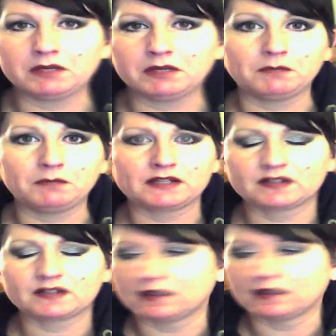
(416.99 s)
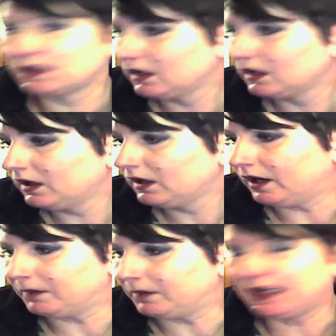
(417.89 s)
but it makes sense.
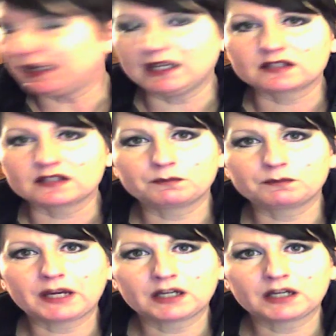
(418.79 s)
It's by a